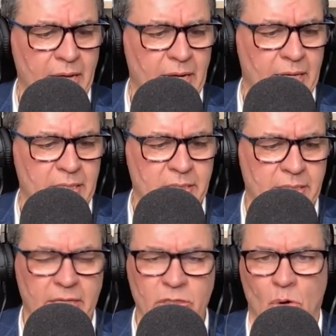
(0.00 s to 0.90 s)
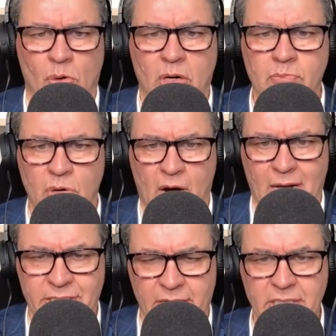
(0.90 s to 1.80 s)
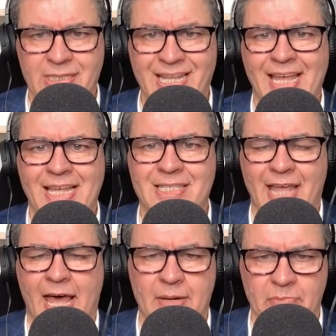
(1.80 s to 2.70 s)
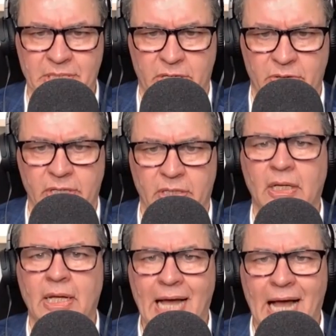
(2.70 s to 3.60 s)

And your process takes that material